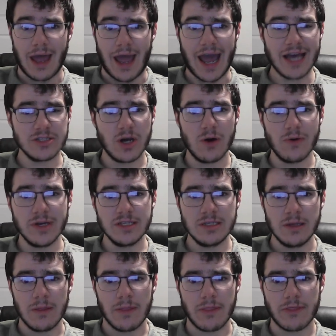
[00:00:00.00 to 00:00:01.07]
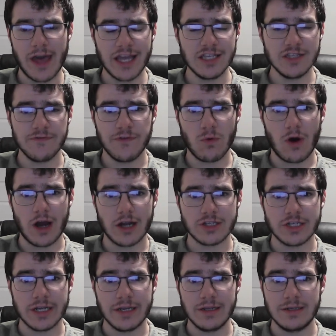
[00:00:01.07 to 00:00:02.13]
As always, thanks for
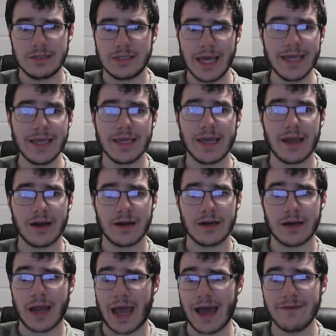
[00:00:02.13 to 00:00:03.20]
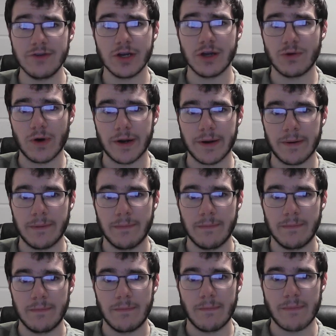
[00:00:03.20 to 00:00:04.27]
watching. Take care. Have a good one.
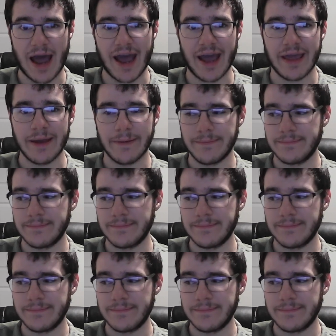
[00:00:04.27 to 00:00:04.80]
Bye.